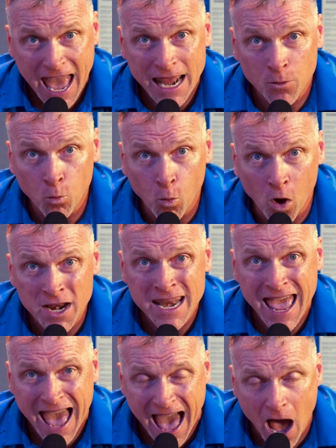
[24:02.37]
And
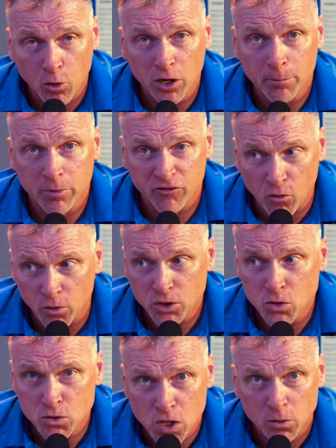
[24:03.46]
one hour before
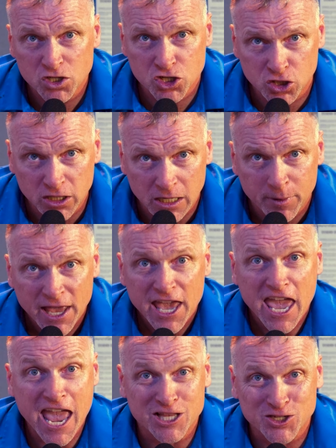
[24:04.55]
you go to sleep,
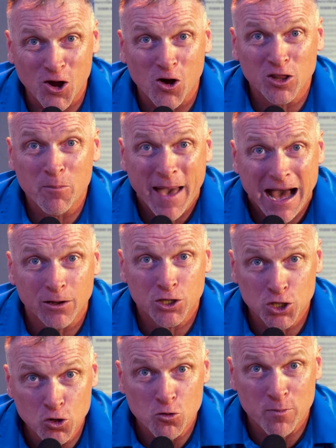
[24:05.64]
it's all about
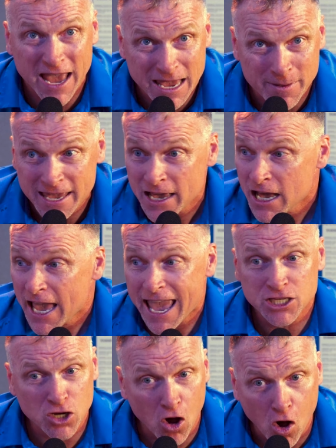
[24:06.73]
you, baby.
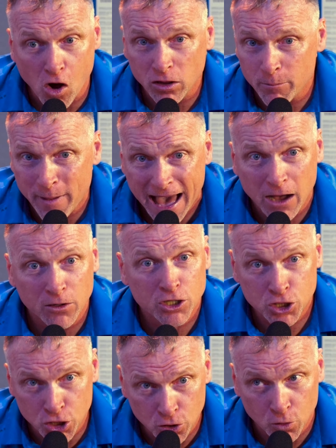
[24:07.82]
It's all about
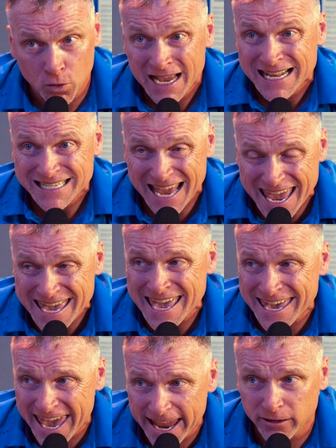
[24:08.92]
you
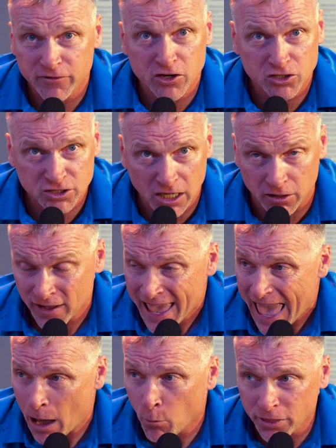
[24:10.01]
taking care of yourself.
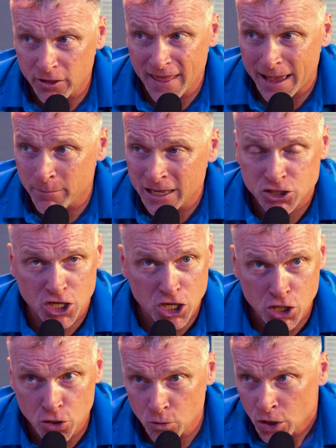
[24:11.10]
And whether that means to
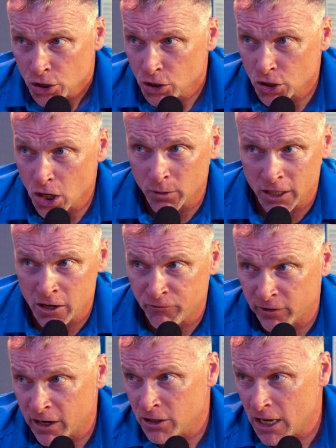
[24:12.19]
you, you go in an
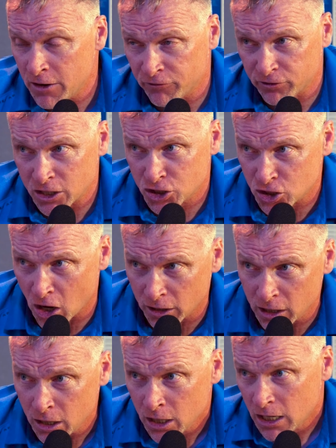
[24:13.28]
infrared, infrared
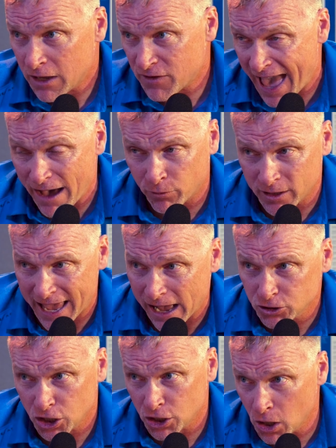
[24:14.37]
sauna. If you have one at the
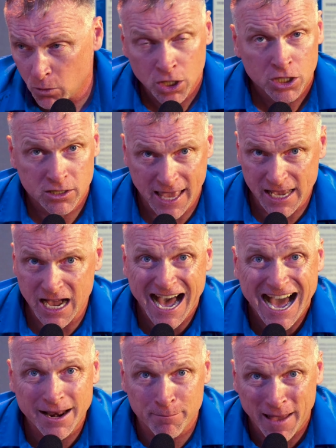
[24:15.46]
house or you don't, take a
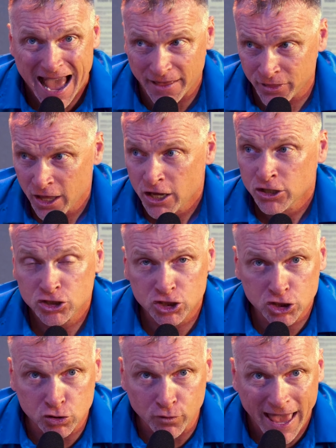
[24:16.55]
hot bath,
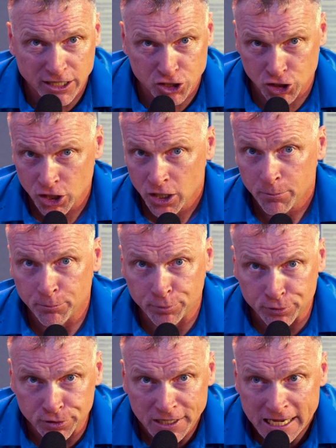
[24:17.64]
stretch,
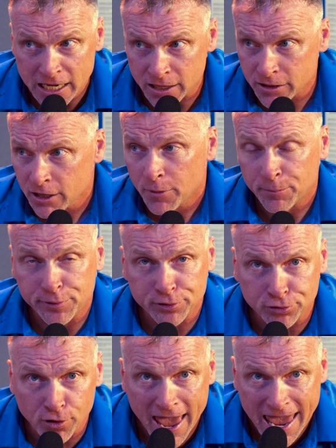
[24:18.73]
breathe,
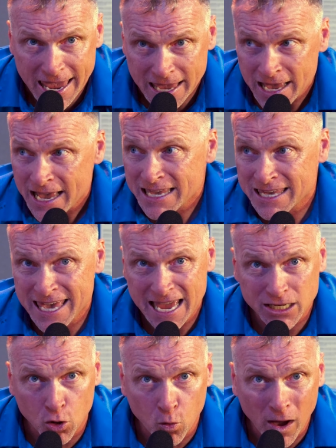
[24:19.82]
pray,
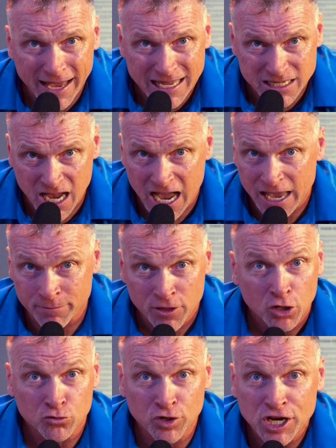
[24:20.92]
get quiet time,
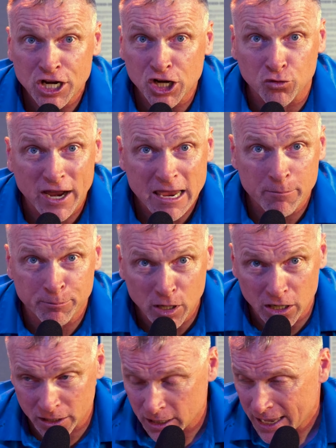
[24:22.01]
read a great
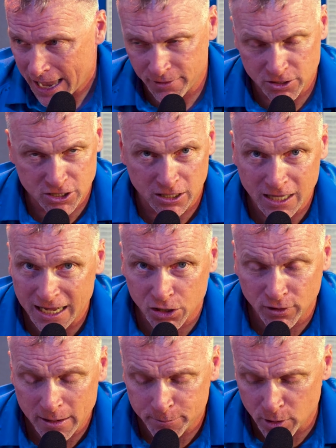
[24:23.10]
book, and there's a lot of
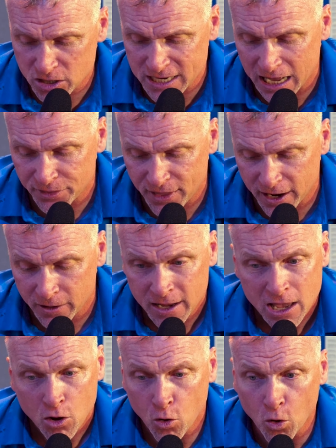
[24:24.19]
great books out there,
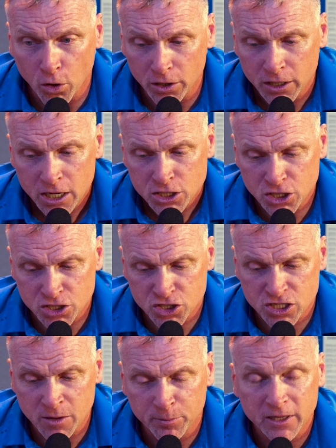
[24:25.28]
or just
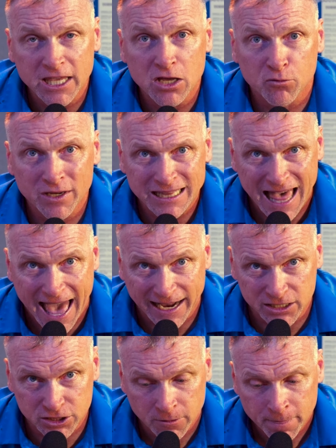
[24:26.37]
simply
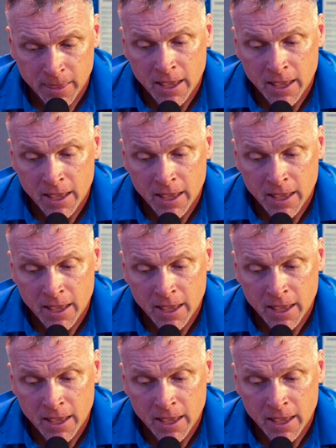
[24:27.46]
relax.